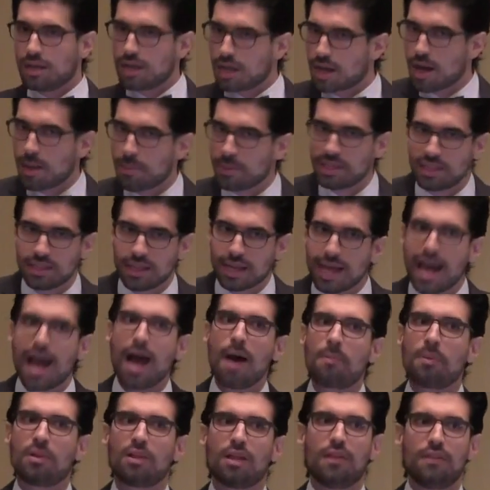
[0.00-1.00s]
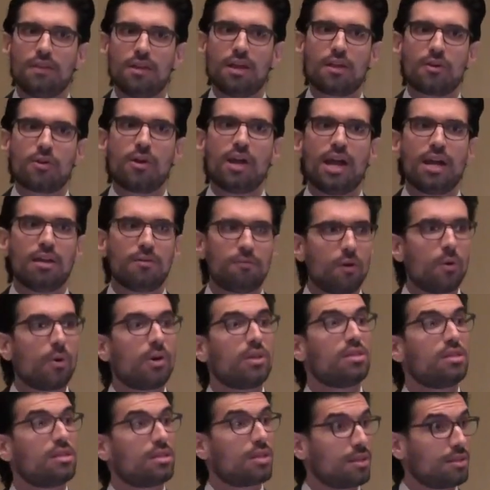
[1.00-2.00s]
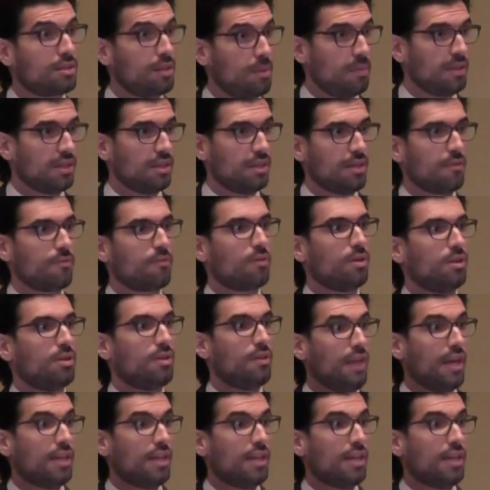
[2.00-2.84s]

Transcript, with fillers: A company like Apple, on the other hand, focuses on something different.